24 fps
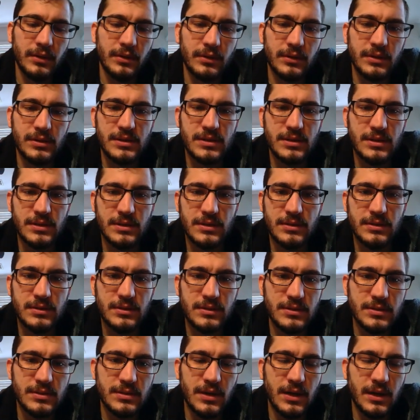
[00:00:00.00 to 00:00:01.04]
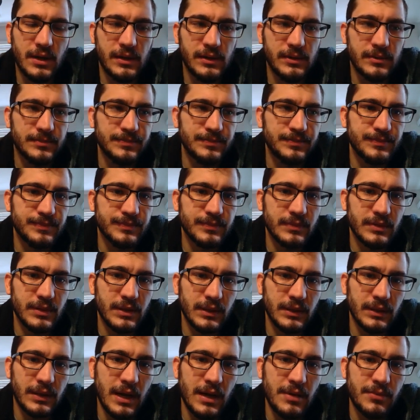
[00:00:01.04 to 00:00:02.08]
This is the
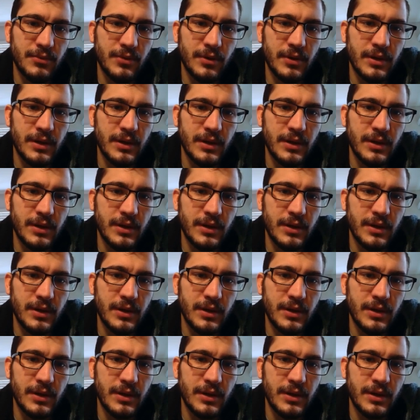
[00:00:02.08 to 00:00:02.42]
library